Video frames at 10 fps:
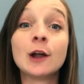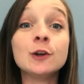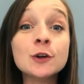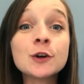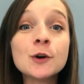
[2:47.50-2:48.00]

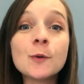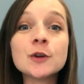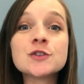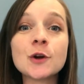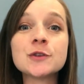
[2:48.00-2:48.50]
Look at what
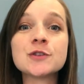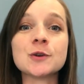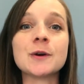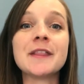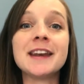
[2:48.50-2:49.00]
John saw
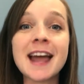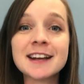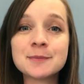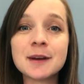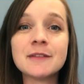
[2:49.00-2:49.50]
in the
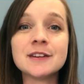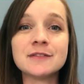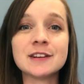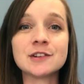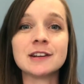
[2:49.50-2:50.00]
next bit of his
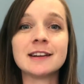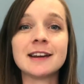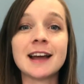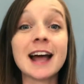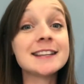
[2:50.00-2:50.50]
vision
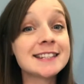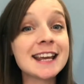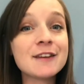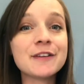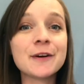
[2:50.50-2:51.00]
and see
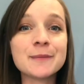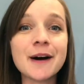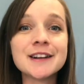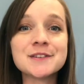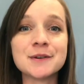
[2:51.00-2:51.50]
if it
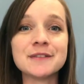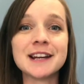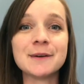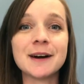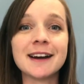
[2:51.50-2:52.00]
reminds you of
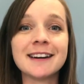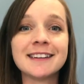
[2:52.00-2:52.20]
anywhere.